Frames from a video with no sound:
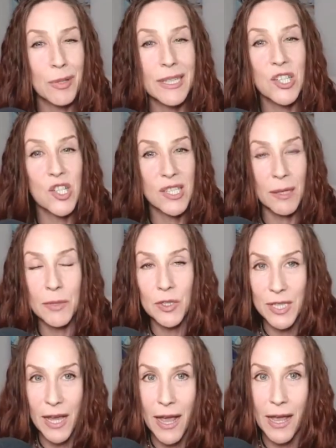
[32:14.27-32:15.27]
British
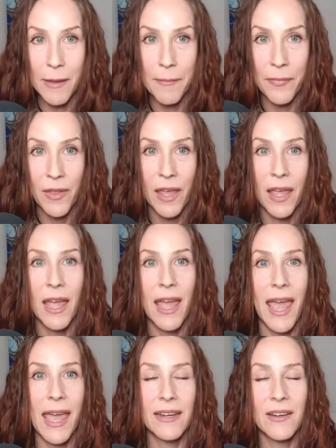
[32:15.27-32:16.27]
Summer Time,
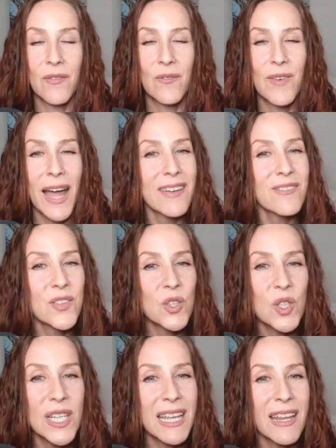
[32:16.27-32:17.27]
and
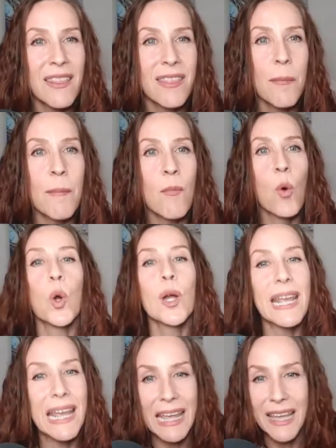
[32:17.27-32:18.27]
5:30 in the
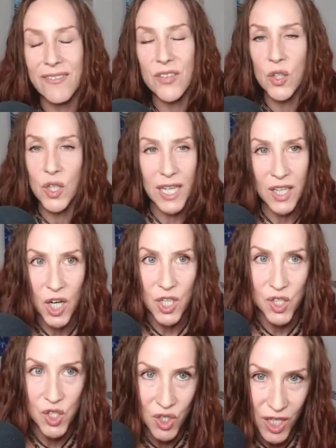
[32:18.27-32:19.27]
morning if you're in
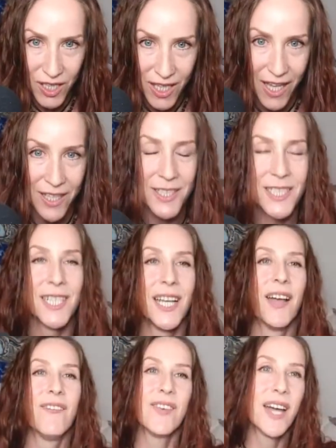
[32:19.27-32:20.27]
Australia.
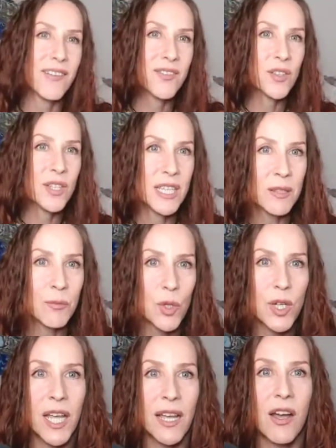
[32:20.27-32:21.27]
5:30 in the
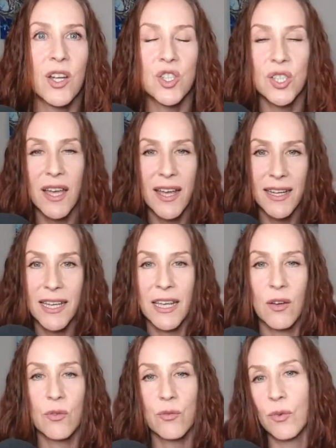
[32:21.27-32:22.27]
morning on
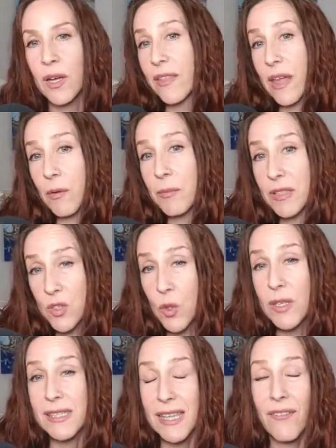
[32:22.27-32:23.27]
July, well, that would be the
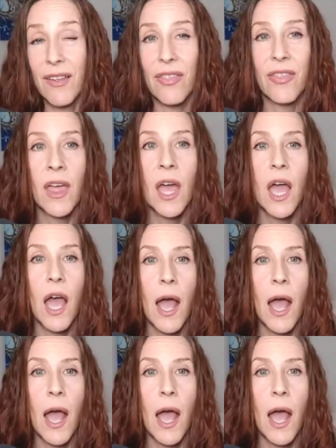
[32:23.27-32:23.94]
27th.